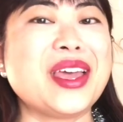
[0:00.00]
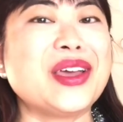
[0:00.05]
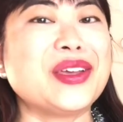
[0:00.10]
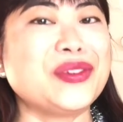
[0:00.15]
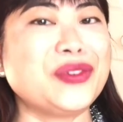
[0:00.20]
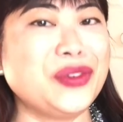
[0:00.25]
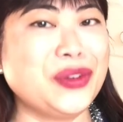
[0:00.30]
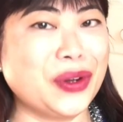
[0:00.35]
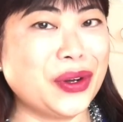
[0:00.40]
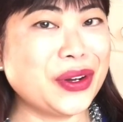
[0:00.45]

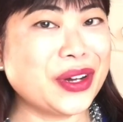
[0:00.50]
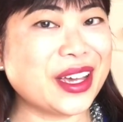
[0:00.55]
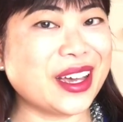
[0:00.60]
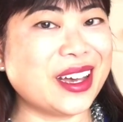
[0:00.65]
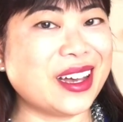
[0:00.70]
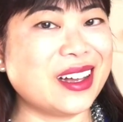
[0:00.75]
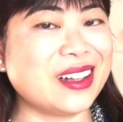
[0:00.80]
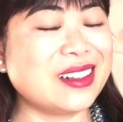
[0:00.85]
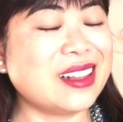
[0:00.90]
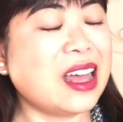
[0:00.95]
your
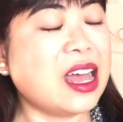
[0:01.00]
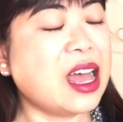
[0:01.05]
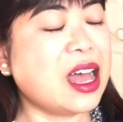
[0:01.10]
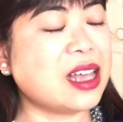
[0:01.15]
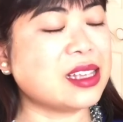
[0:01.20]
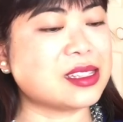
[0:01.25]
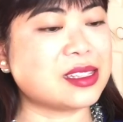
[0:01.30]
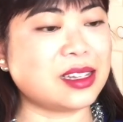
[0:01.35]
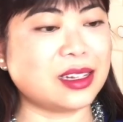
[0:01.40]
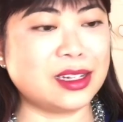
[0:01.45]
girl
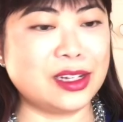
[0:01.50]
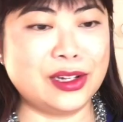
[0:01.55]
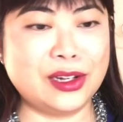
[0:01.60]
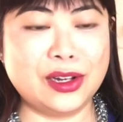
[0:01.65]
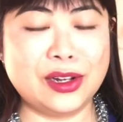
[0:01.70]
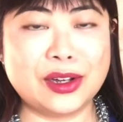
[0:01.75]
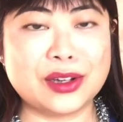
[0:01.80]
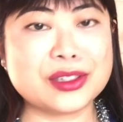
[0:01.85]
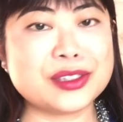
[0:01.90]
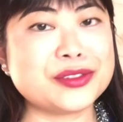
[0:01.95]
has done a
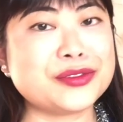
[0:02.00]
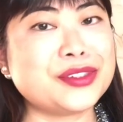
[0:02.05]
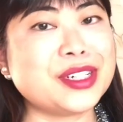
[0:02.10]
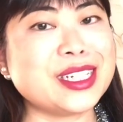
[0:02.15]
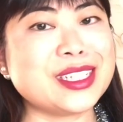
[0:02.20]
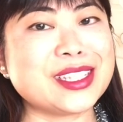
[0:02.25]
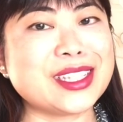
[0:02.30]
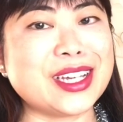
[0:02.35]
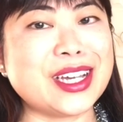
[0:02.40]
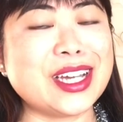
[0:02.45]
lot of
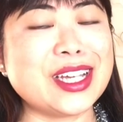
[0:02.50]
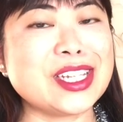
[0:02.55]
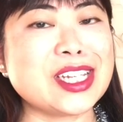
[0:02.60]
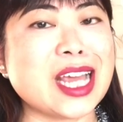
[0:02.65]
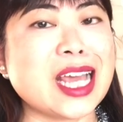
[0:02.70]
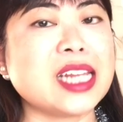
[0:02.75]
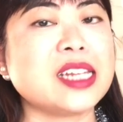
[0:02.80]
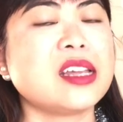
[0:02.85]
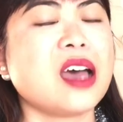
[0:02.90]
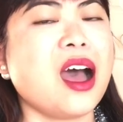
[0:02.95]
research,
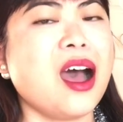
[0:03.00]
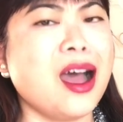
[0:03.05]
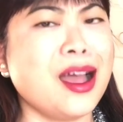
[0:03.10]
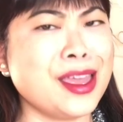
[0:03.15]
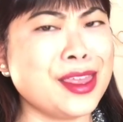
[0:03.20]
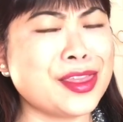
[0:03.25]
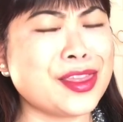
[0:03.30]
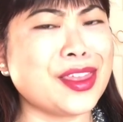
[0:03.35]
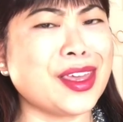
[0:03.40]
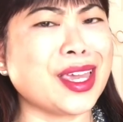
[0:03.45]
and
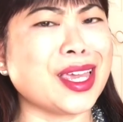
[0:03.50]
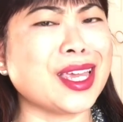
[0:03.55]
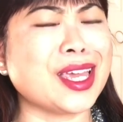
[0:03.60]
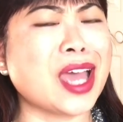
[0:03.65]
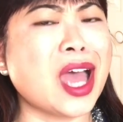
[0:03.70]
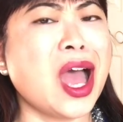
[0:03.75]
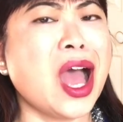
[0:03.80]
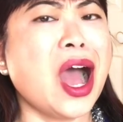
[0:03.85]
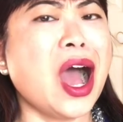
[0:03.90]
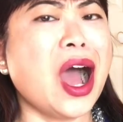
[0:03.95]
I think
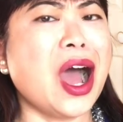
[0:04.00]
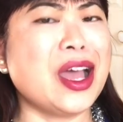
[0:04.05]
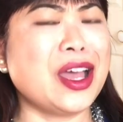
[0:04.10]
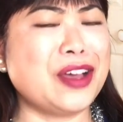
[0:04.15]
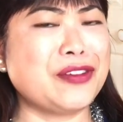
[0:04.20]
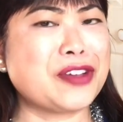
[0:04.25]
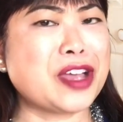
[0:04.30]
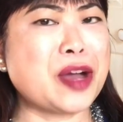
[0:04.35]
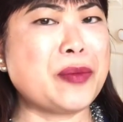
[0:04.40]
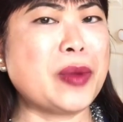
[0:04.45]
I
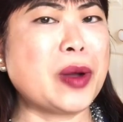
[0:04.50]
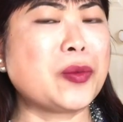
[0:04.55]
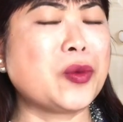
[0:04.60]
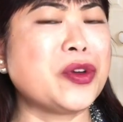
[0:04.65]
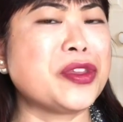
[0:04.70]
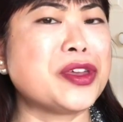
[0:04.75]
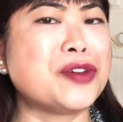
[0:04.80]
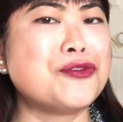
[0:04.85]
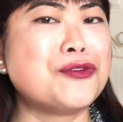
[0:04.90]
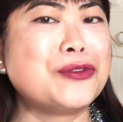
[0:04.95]
have come up
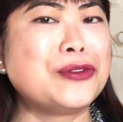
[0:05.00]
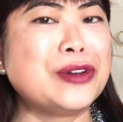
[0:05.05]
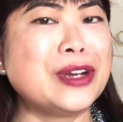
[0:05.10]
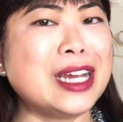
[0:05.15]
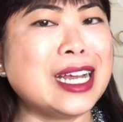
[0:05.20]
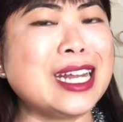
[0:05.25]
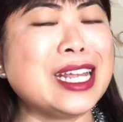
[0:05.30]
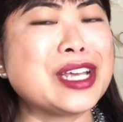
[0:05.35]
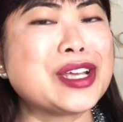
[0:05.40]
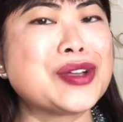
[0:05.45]
with a
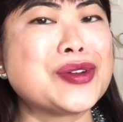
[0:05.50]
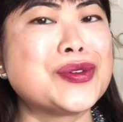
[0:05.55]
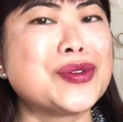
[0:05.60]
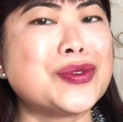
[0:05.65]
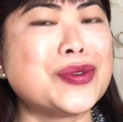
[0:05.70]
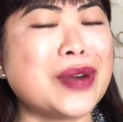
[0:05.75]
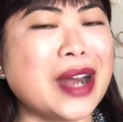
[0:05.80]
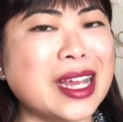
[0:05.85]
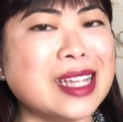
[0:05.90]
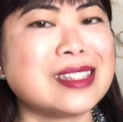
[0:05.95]
really
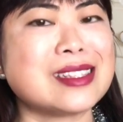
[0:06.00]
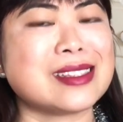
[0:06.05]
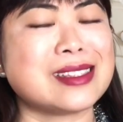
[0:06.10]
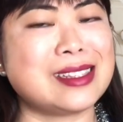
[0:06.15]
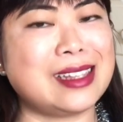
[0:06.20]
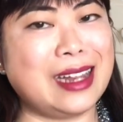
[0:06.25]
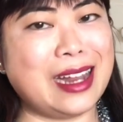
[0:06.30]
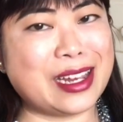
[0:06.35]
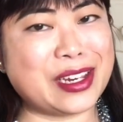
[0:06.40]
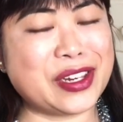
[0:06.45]
great
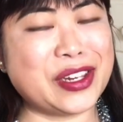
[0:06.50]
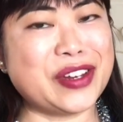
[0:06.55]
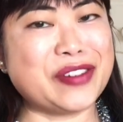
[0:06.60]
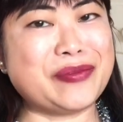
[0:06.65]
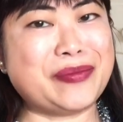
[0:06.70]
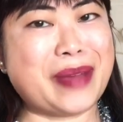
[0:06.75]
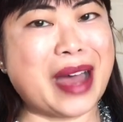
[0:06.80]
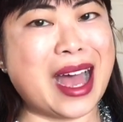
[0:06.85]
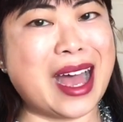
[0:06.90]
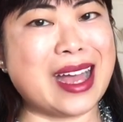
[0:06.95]
selection
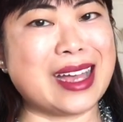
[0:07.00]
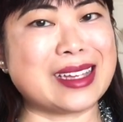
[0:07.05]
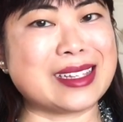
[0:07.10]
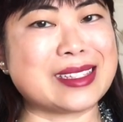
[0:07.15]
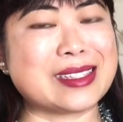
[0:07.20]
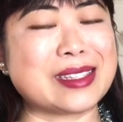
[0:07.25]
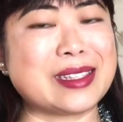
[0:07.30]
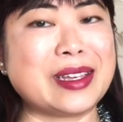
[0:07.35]
of bags.